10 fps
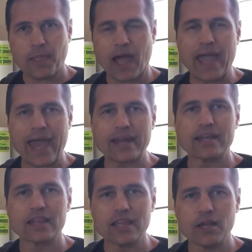I added a
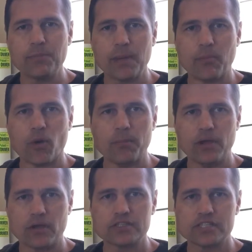little bit more
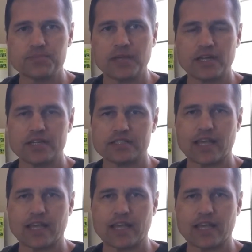milk just because